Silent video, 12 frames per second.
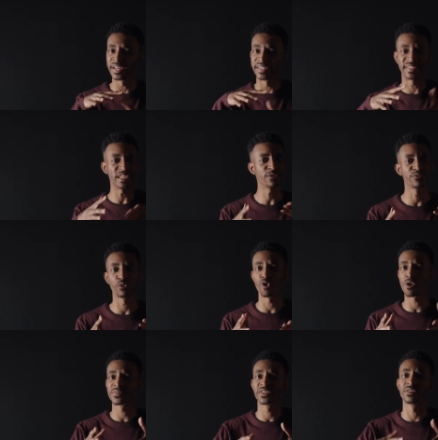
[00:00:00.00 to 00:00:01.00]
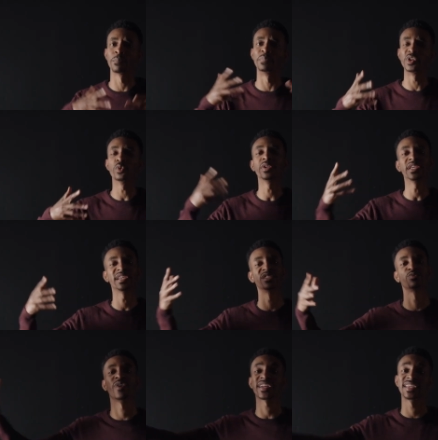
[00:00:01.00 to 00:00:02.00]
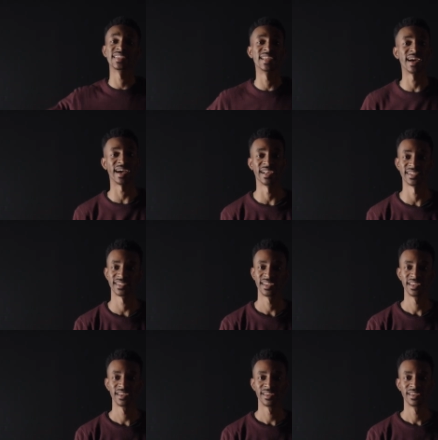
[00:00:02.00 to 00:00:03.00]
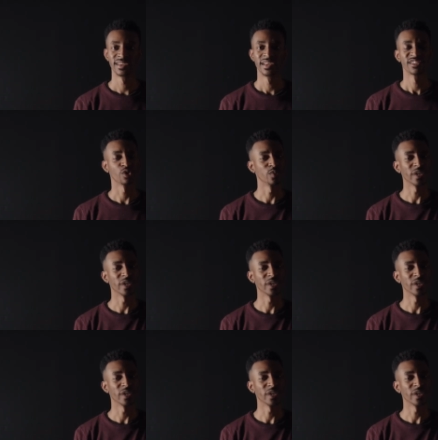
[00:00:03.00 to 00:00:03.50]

and deformed till the beauty is recognized. So